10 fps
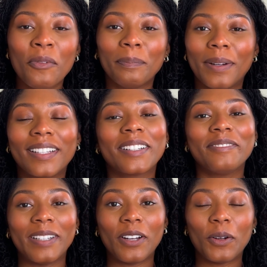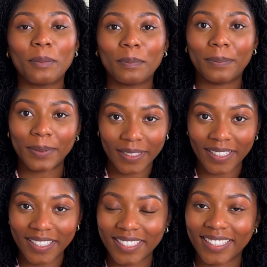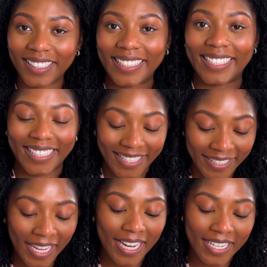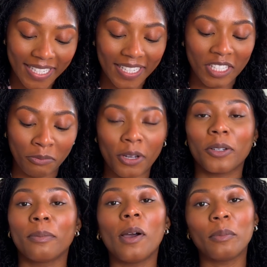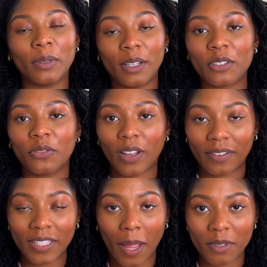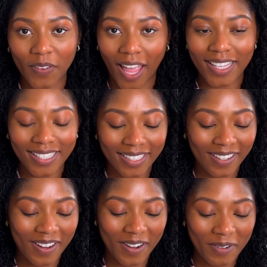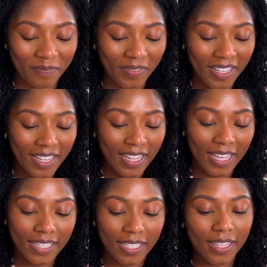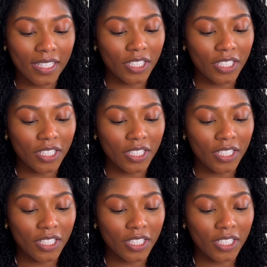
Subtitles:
Buttermelt blush. Goodness, say NYX Buttermelt blush 5 times fast. It's in the